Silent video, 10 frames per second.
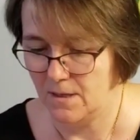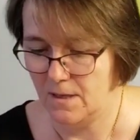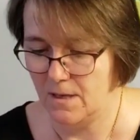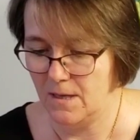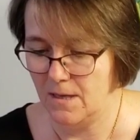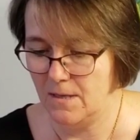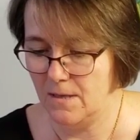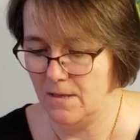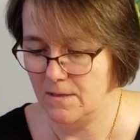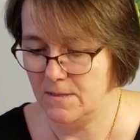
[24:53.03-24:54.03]
and
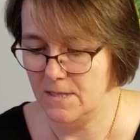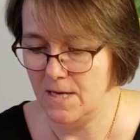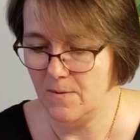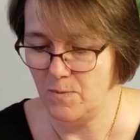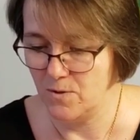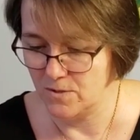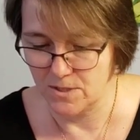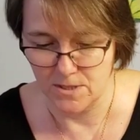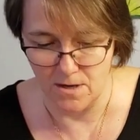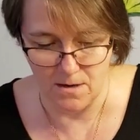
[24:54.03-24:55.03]
tape your
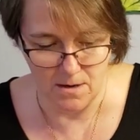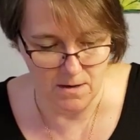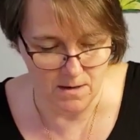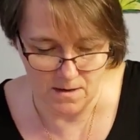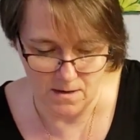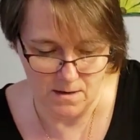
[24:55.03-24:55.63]
star